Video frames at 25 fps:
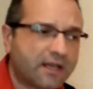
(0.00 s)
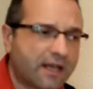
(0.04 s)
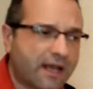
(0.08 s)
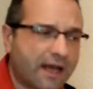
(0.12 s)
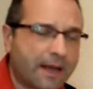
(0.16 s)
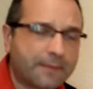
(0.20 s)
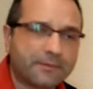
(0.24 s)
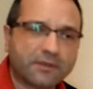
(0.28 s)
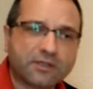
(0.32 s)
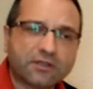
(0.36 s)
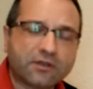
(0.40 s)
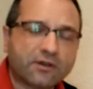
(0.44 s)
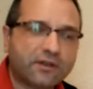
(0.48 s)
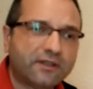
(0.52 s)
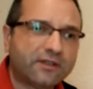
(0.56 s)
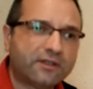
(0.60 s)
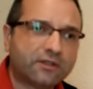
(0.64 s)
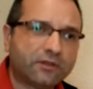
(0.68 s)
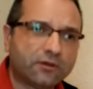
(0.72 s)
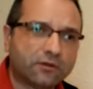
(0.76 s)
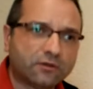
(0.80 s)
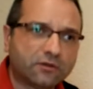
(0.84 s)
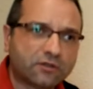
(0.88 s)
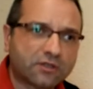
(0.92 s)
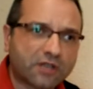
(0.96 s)
I'm not going
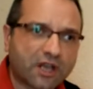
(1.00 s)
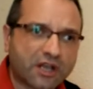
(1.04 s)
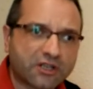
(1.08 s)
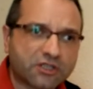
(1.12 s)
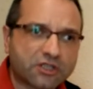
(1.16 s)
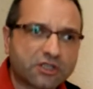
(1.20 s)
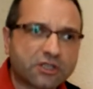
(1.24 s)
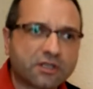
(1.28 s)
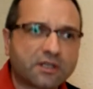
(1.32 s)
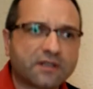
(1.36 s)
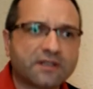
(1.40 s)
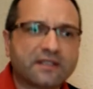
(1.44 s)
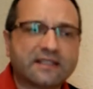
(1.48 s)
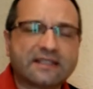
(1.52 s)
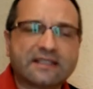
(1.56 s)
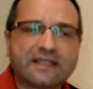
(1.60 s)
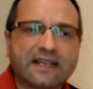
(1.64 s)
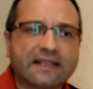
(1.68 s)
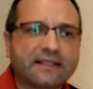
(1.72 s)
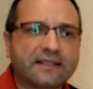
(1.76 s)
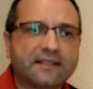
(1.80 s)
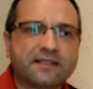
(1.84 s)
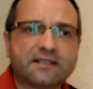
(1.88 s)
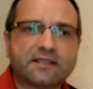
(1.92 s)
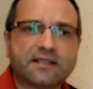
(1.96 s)
to touch the
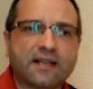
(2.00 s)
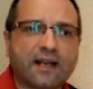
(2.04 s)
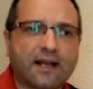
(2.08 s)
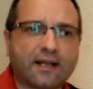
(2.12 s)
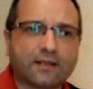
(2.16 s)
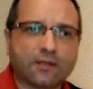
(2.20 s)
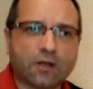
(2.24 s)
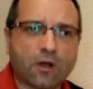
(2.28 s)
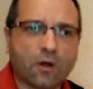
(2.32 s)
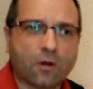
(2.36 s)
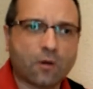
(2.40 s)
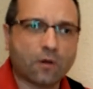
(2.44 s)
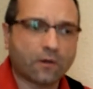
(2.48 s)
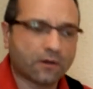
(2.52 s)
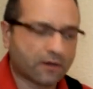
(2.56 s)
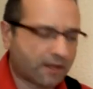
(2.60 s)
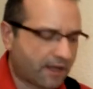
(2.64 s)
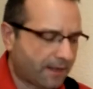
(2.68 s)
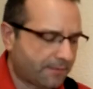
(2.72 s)
settings at all.